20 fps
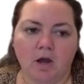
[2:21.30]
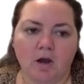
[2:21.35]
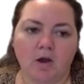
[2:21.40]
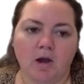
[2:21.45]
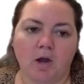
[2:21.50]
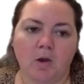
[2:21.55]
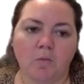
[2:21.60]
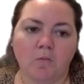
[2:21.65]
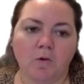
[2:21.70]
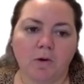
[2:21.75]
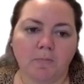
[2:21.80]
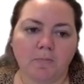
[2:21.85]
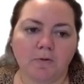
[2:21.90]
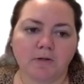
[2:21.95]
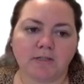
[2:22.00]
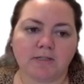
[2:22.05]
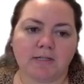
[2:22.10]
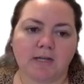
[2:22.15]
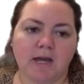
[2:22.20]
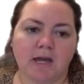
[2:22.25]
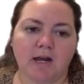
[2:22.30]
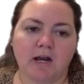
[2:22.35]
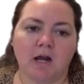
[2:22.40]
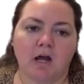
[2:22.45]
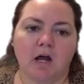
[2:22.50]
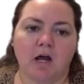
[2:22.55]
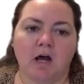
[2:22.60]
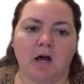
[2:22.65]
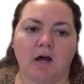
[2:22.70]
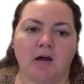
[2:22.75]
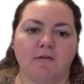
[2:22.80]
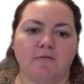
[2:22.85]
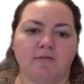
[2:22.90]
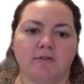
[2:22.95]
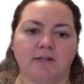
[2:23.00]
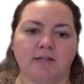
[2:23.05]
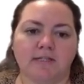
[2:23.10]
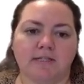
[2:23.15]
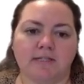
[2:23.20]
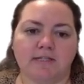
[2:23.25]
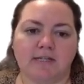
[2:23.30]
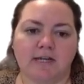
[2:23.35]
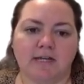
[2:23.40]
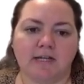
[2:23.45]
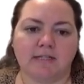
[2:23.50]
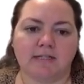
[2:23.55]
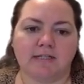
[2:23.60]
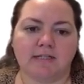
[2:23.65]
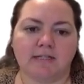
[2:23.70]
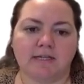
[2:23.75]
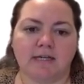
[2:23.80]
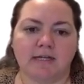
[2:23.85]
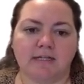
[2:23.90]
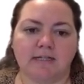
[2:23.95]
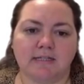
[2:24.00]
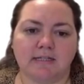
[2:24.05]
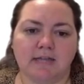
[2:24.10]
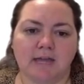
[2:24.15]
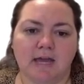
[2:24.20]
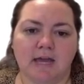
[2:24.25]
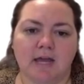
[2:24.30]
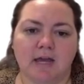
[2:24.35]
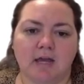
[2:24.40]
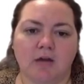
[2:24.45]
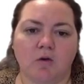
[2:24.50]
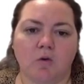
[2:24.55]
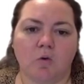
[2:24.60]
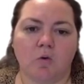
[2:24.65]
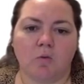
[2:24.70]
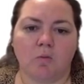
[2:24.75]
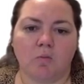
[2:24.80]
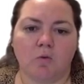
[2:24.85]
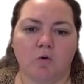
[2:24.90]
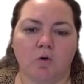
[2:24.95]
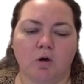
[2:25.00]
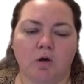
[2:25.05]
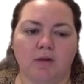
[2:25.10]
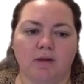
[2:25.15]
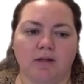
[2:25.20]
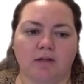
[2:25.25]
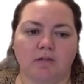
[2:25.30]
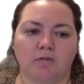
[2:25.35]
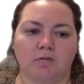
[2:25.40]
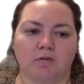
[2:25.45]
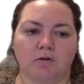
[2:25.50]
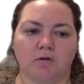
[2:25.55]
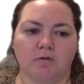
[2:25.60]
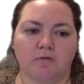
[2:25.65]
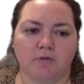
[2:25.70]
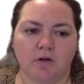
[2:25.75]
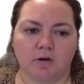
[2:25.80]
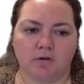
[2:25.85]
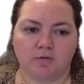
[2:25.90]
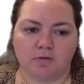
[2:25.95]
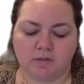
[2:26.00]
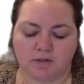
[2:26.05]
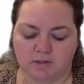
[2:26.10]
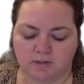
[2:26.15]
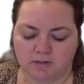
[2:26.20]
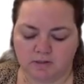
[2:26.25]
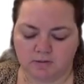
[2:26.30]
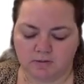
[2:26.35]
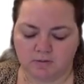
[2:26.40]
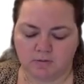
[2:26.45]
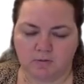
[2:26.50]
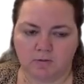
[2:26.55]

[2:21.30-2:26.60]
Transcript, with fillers: All right, what percent of the states get 10 or more electoral votes?